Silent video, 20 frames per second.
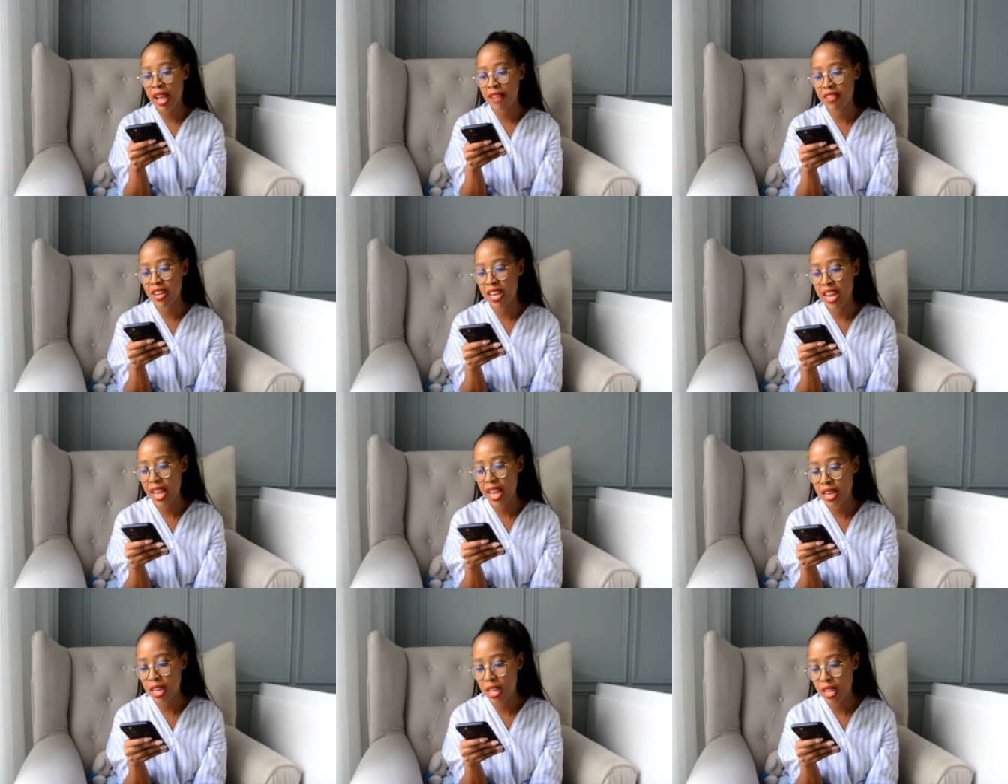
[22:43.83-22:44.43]
Do you
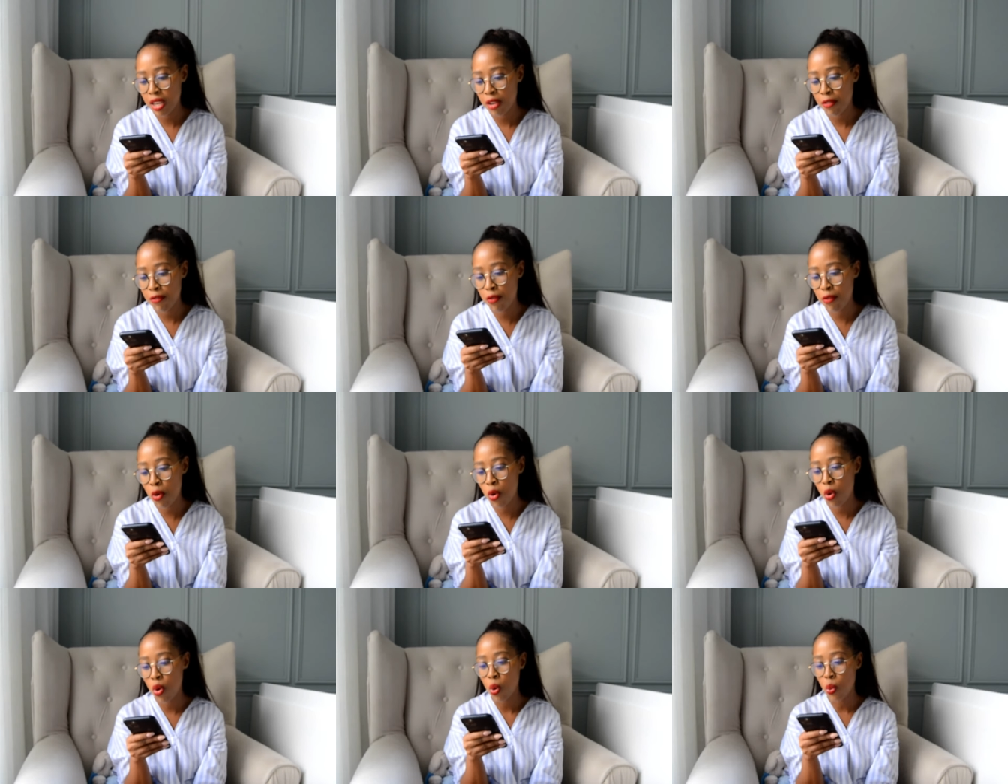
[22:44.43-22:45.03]
still have a
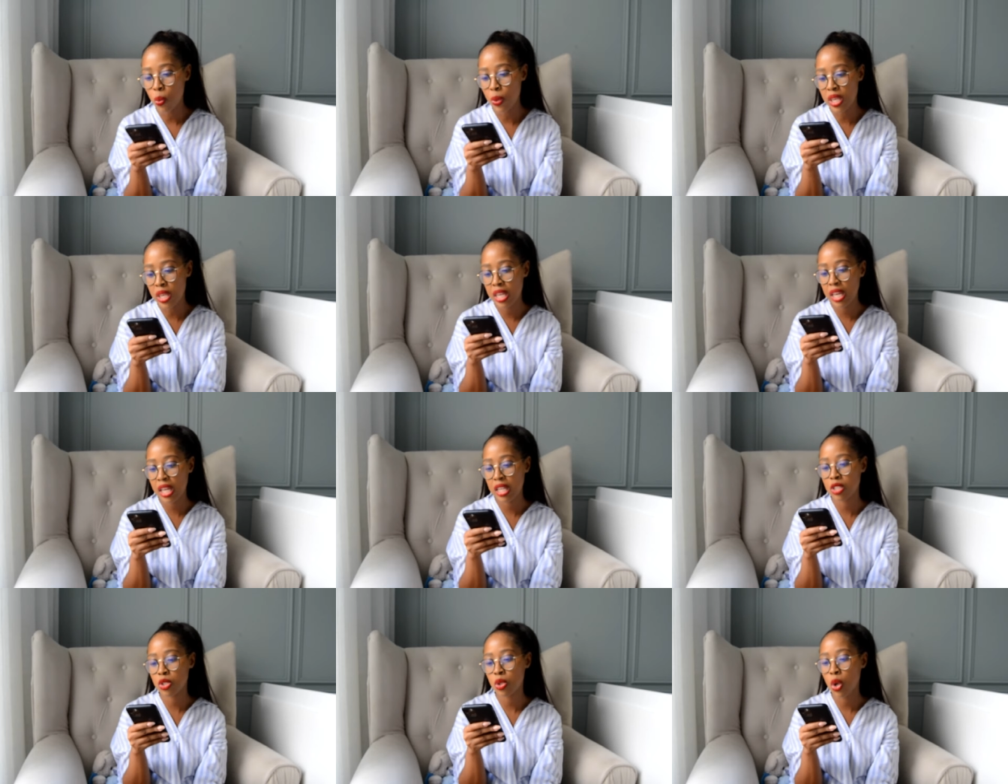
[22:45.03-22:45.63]
nanny
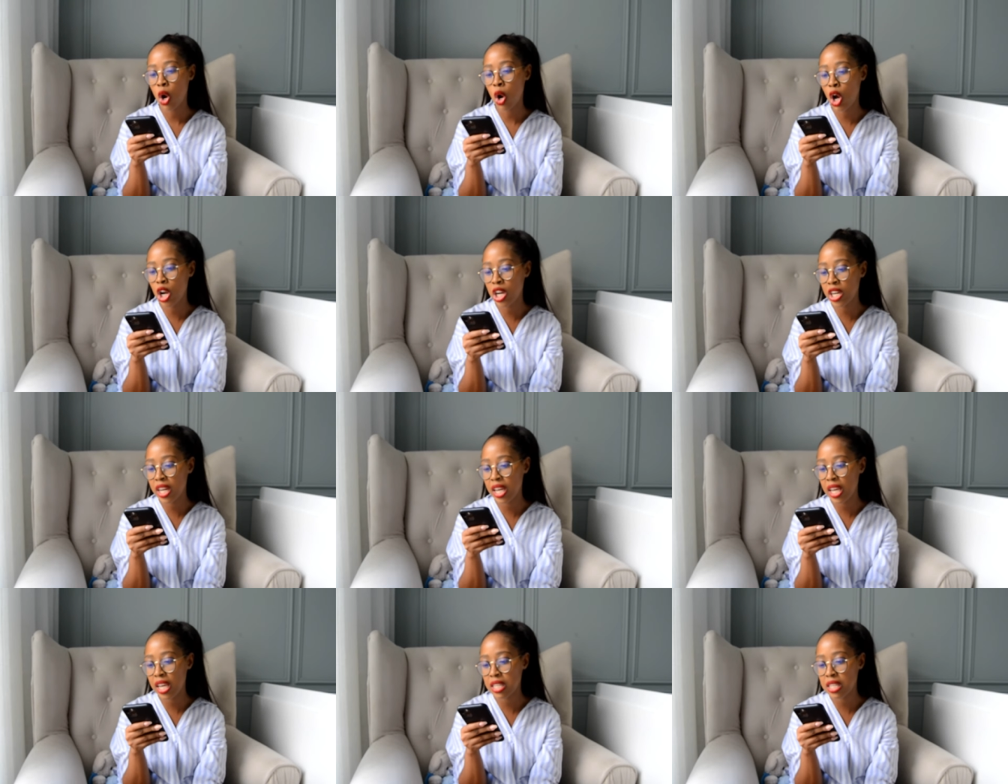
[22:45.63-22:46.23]
for
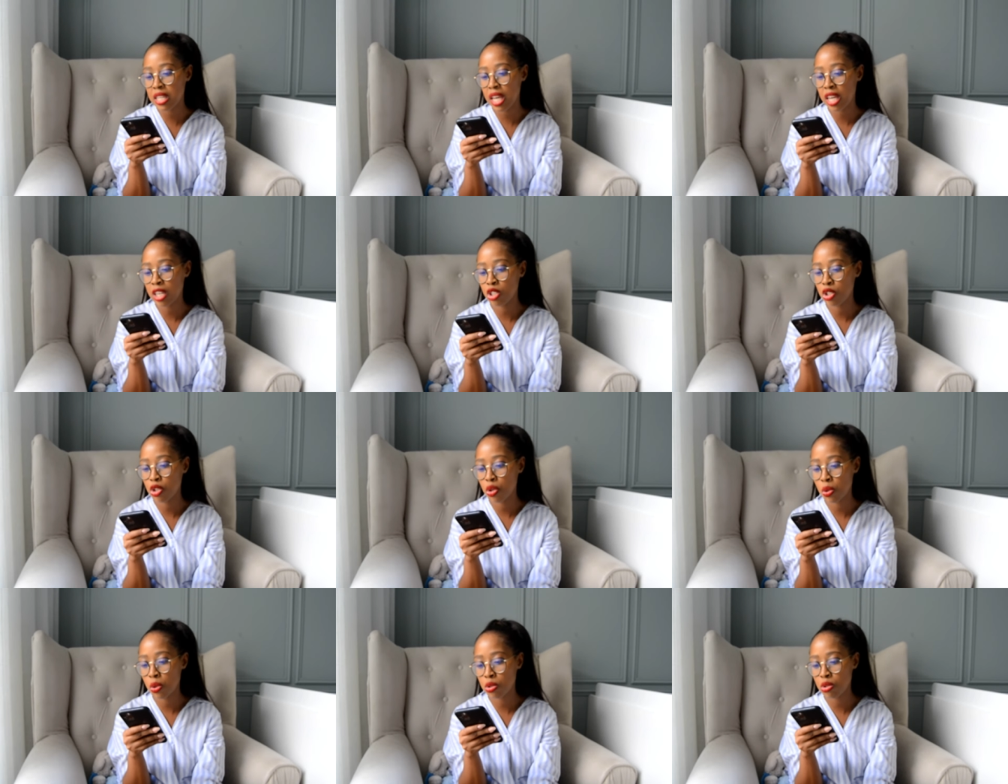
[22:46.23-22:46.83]
weekends or
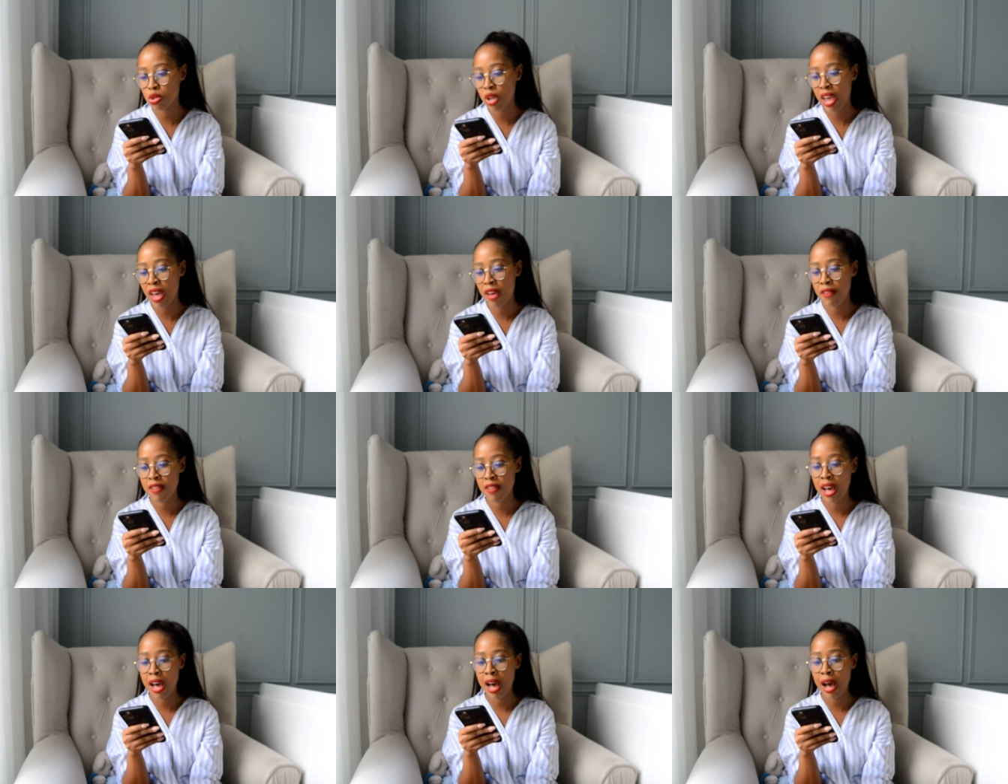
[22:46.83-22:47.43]
holidays? And do
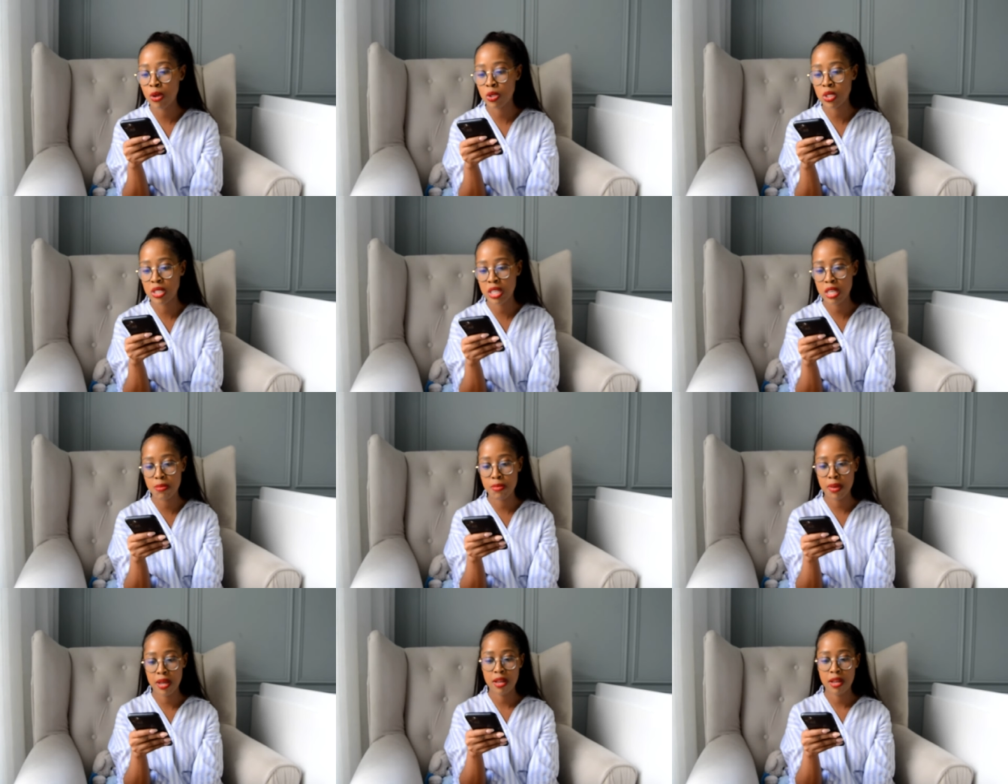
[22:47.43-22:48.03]
you also have
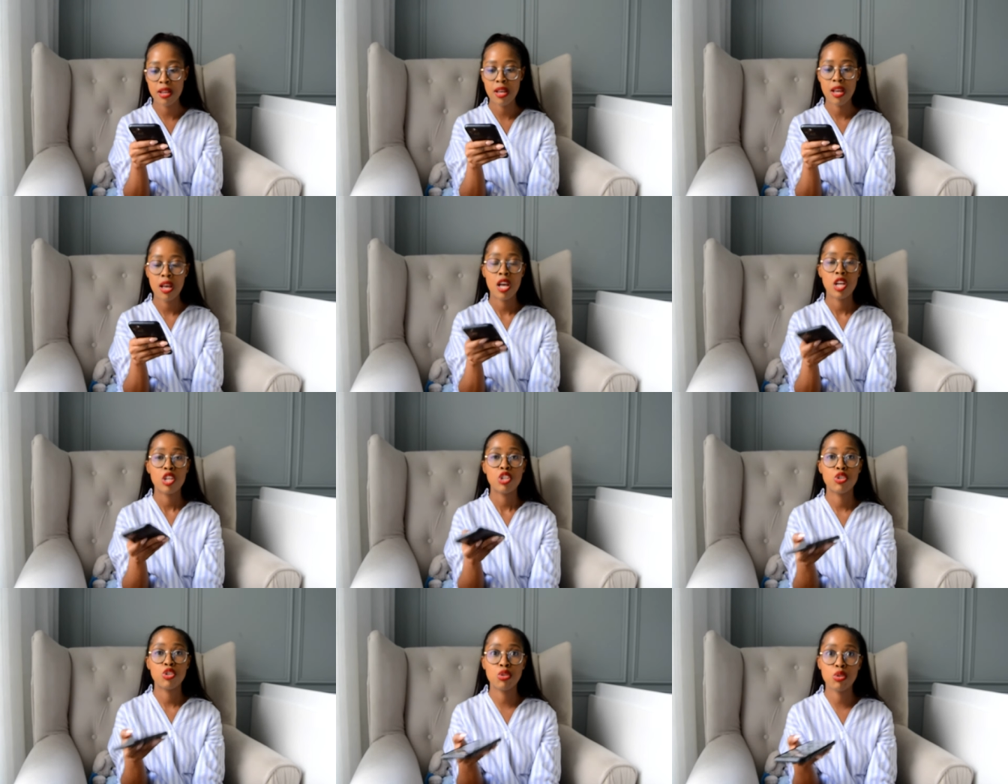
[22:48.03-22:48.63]
a
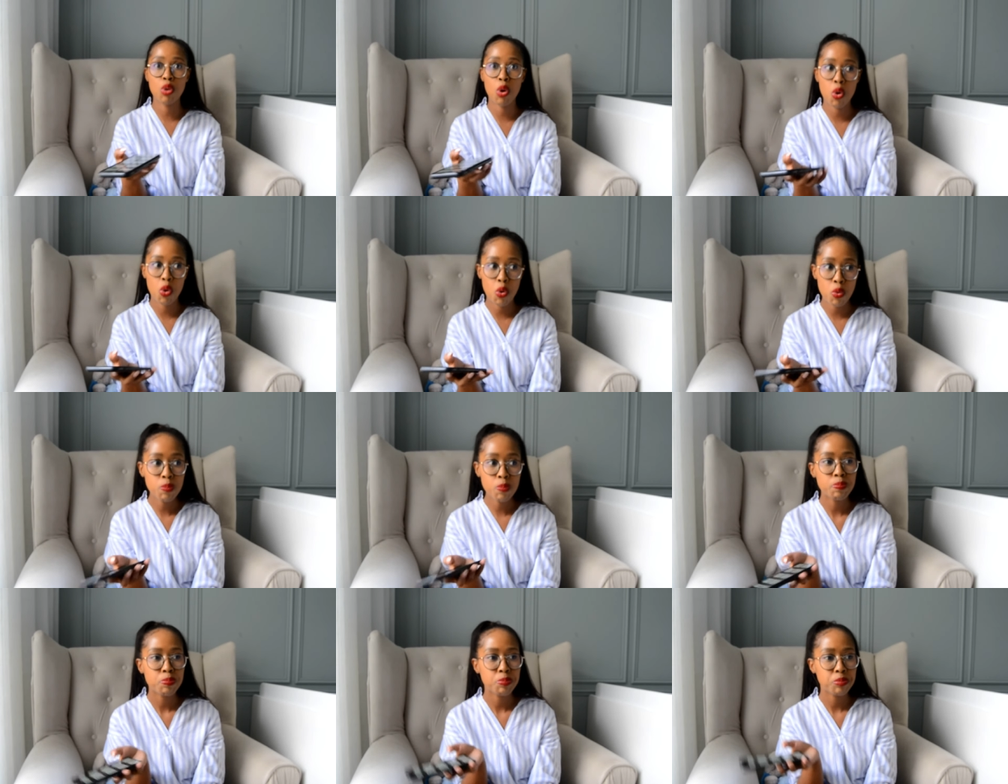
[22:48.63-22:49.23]
housekeeper?
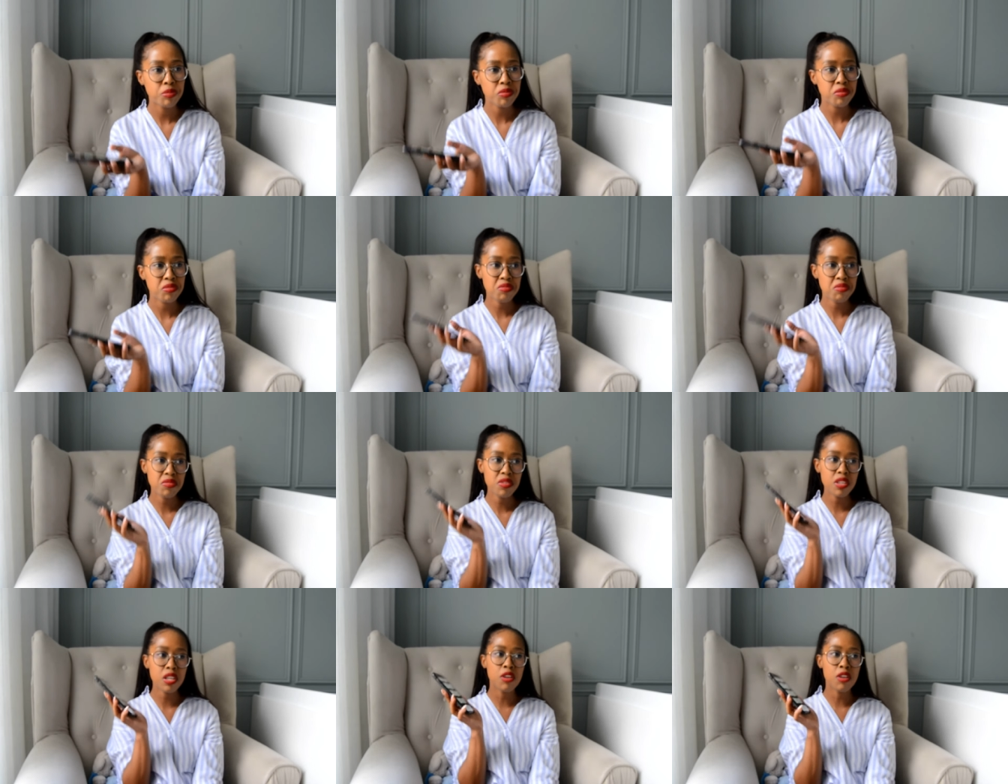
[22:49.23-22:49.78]
So,